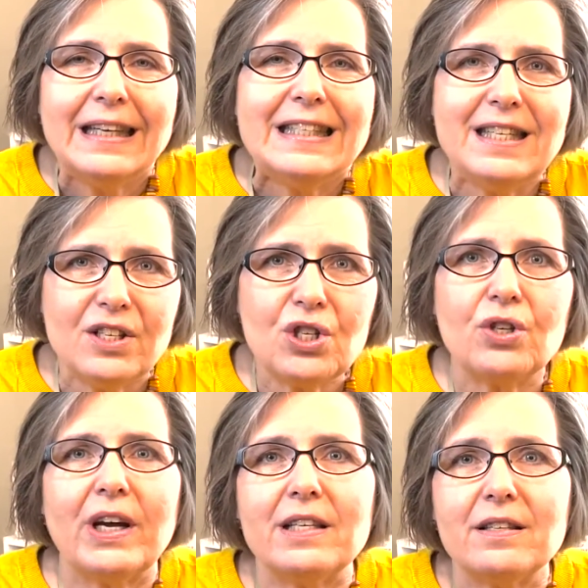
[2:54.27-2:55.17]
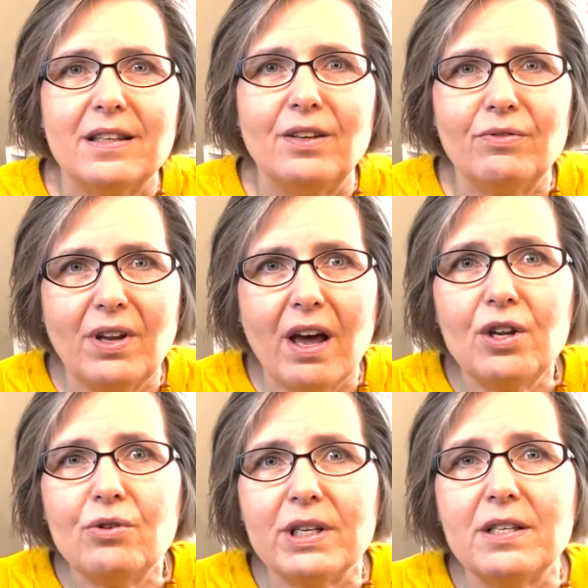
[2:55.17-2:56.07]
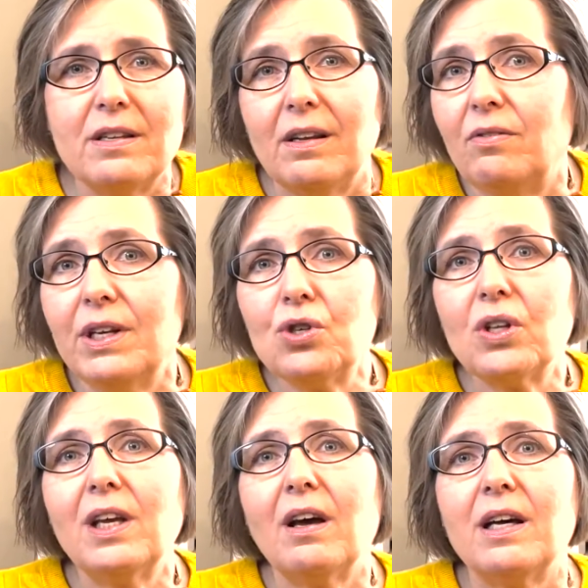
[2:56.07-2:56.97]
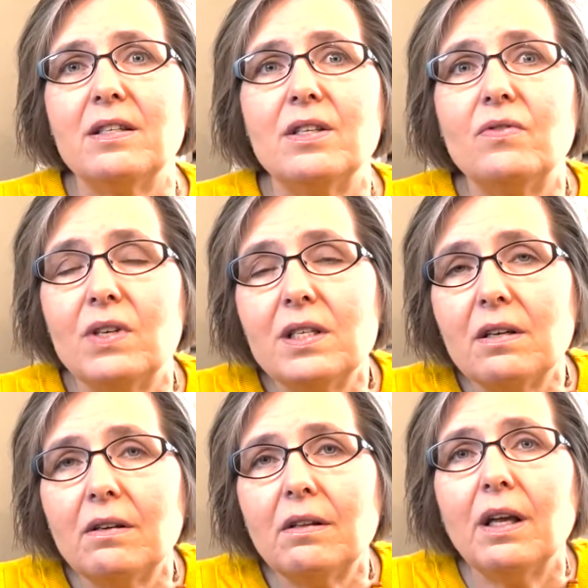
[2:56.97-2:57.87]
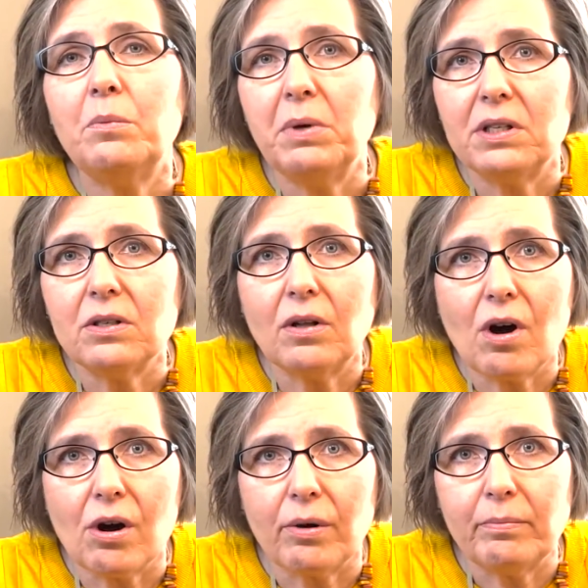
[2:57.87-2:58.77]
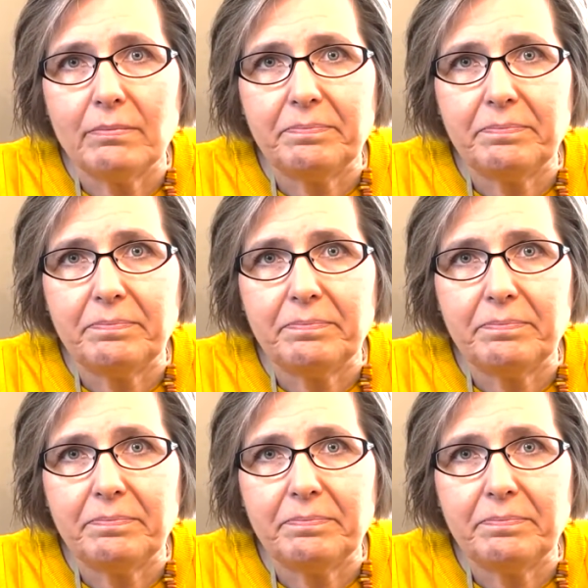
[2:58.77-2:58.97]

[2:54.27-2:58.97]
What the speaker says: Distress, if not addressed, eventually causes physical and mental harm.